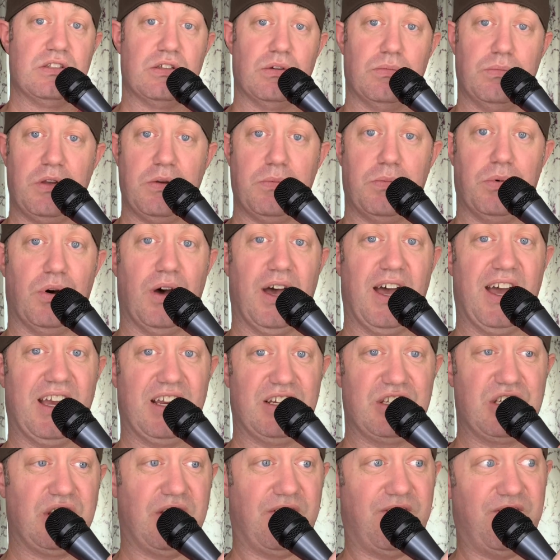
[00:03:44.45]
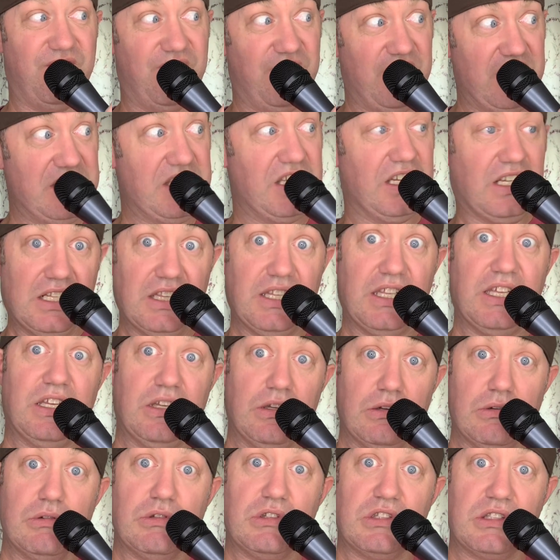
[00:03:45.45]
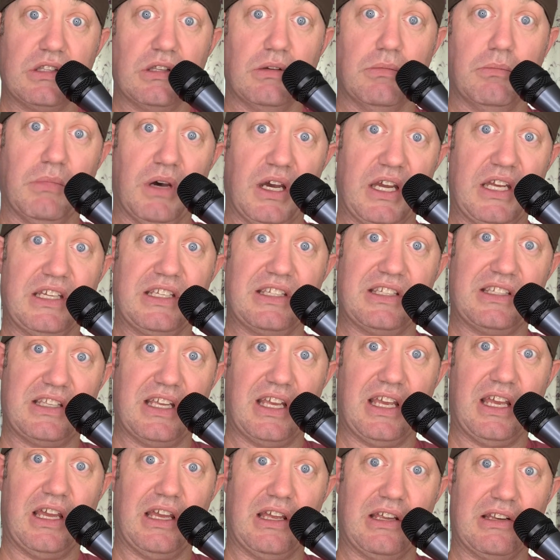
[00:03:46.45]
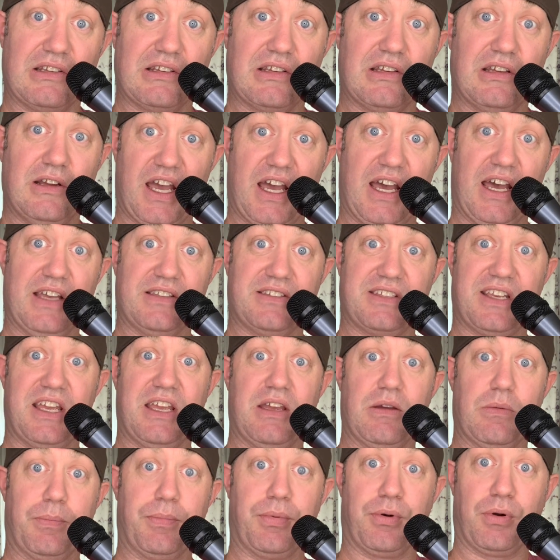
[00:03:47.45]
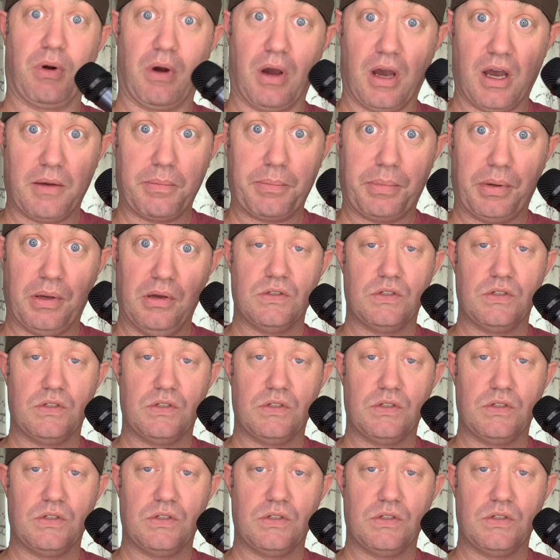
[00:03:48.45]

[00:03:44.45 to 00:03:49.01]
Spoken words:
Some people actually physically use the mic stand as a prop.